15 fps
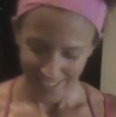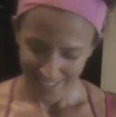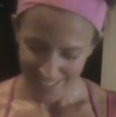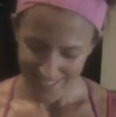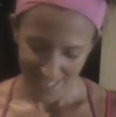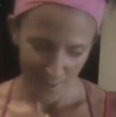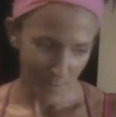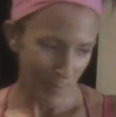
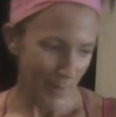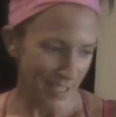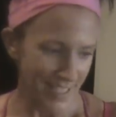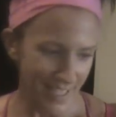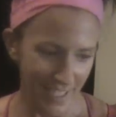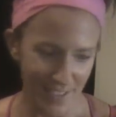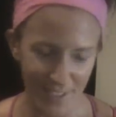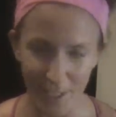guys, happy
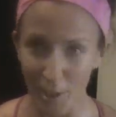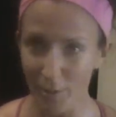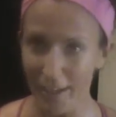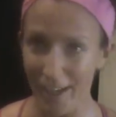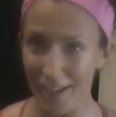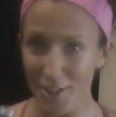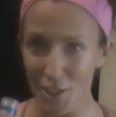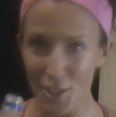Monday. How's it going?
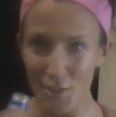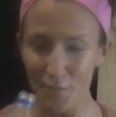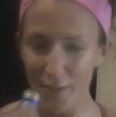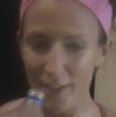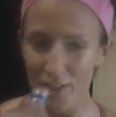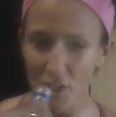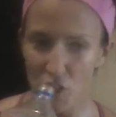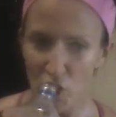I just
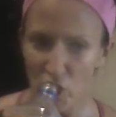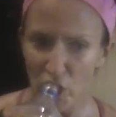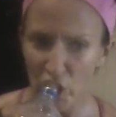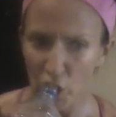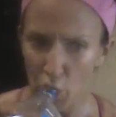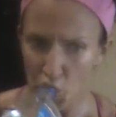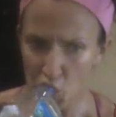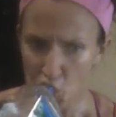finished, hold on.